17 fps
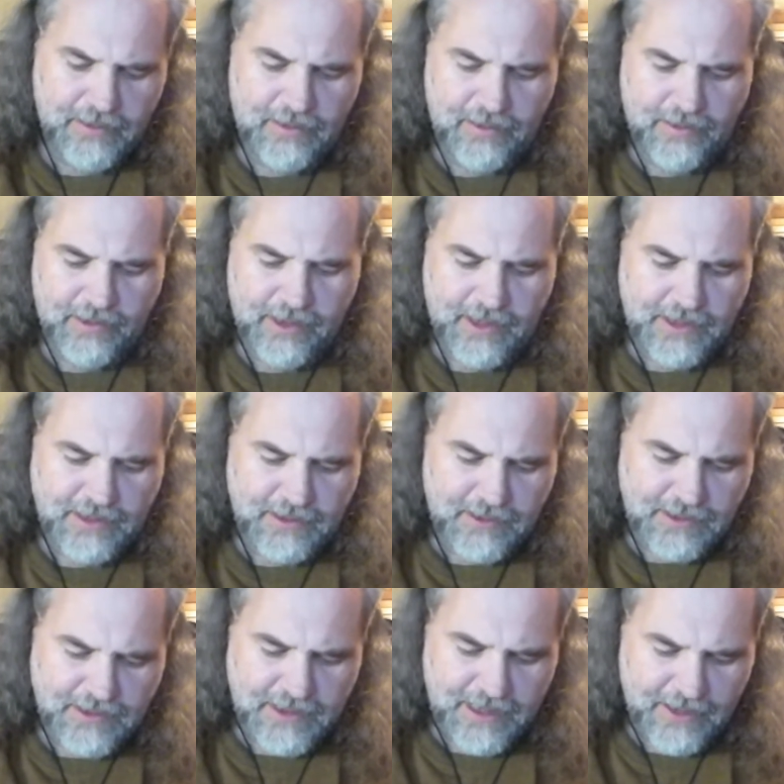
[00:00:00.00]
Okay, so
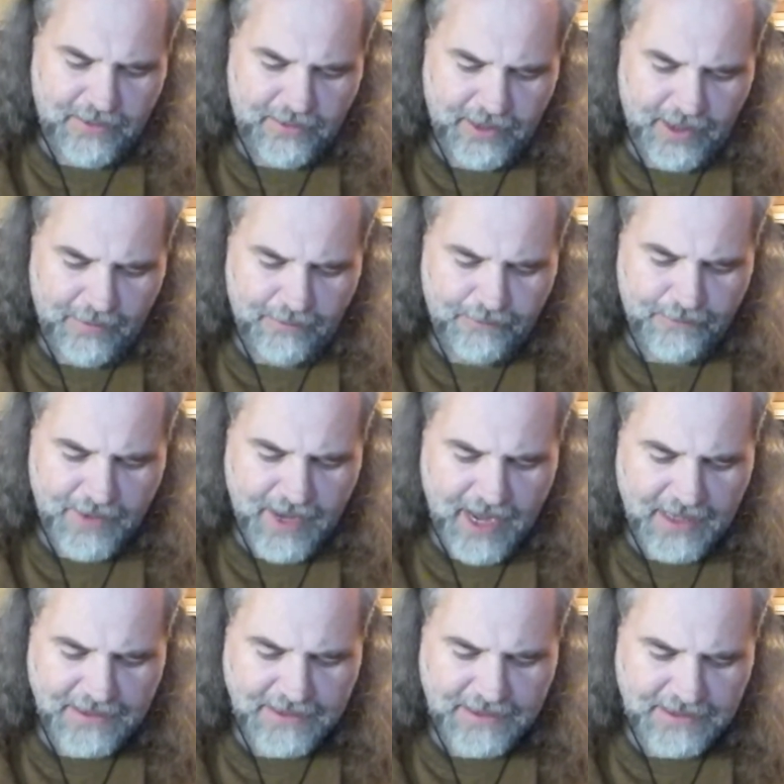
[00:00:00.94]
it's not really a
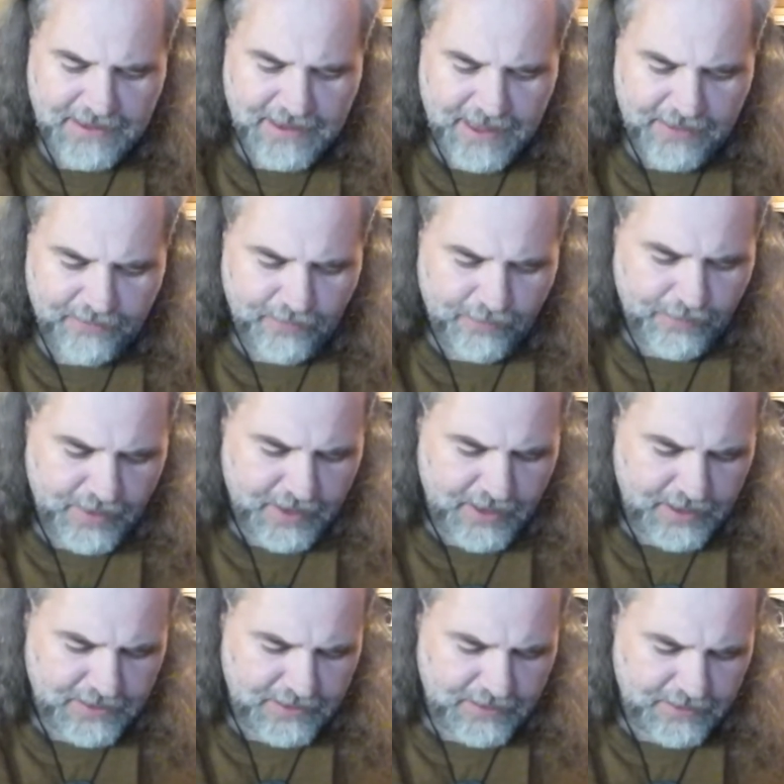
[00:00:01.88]
box inside of a
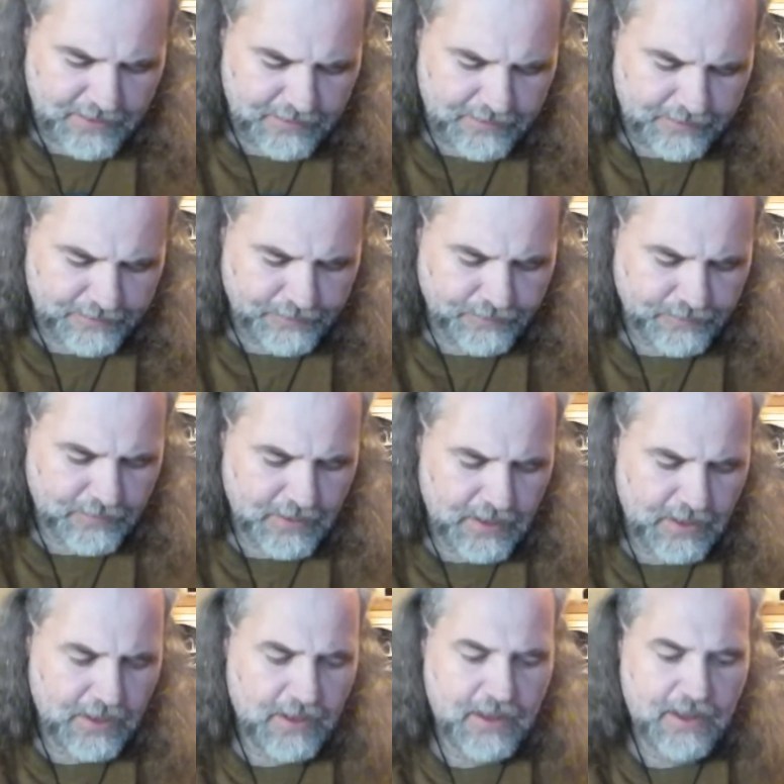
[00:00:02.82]
box.
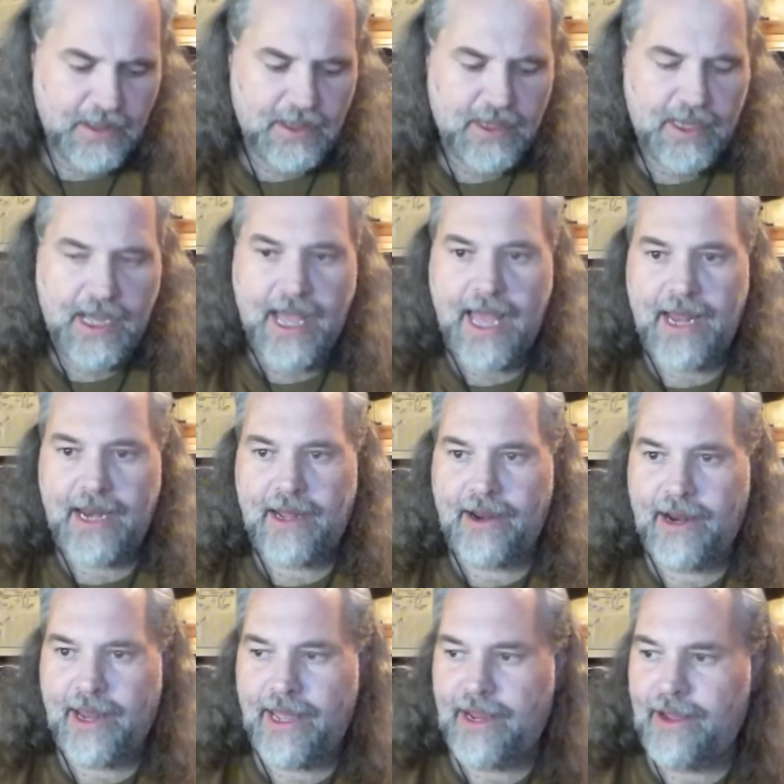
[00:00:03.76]

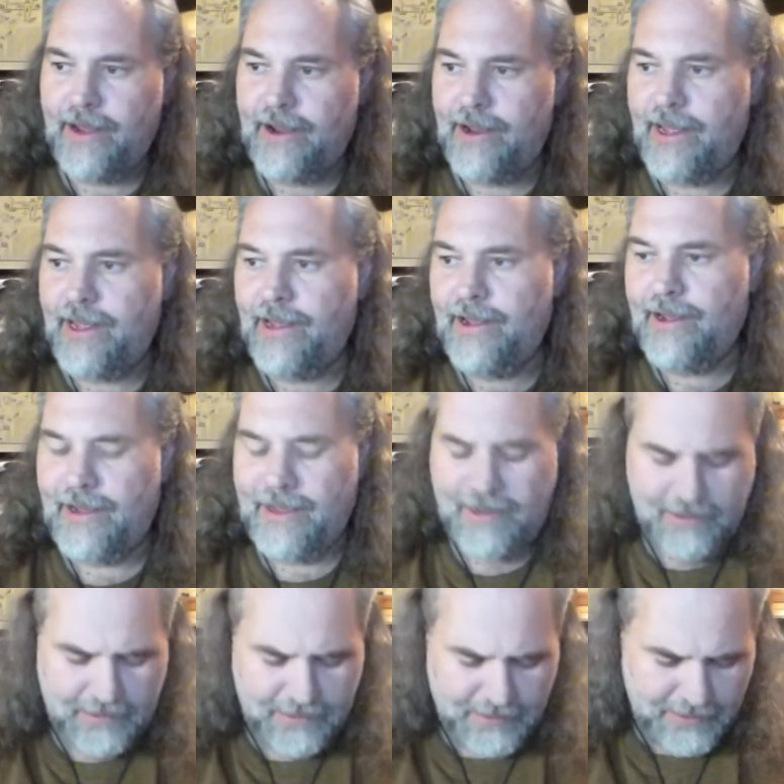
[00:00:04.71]
Alright,
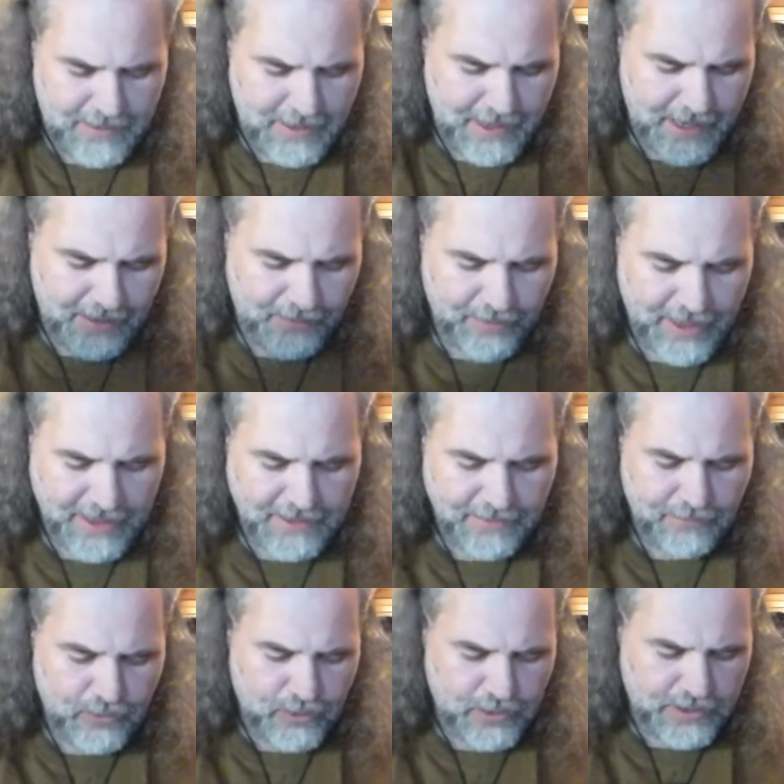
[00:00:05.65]
we got
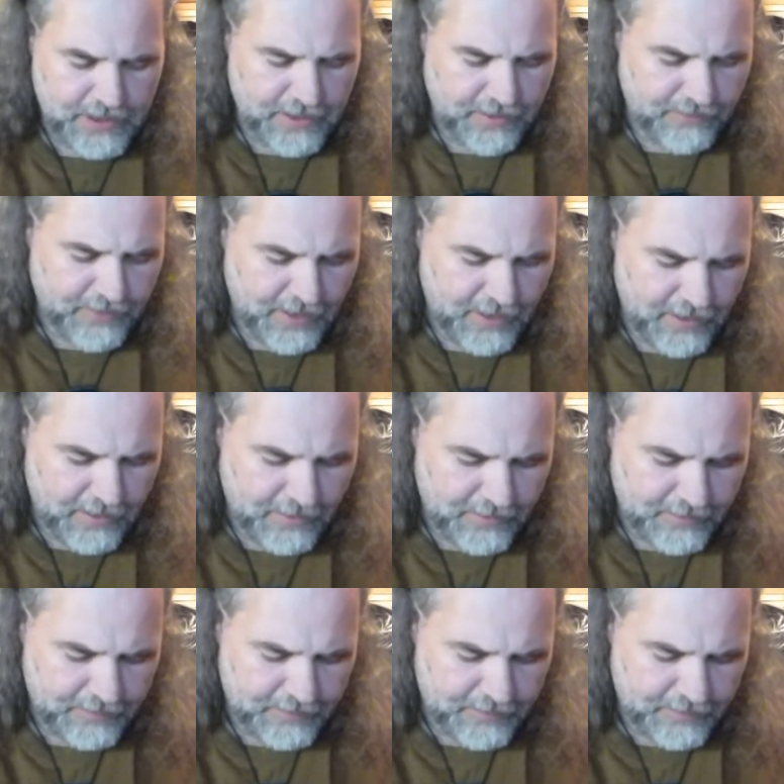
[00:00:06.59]
some more stuff here.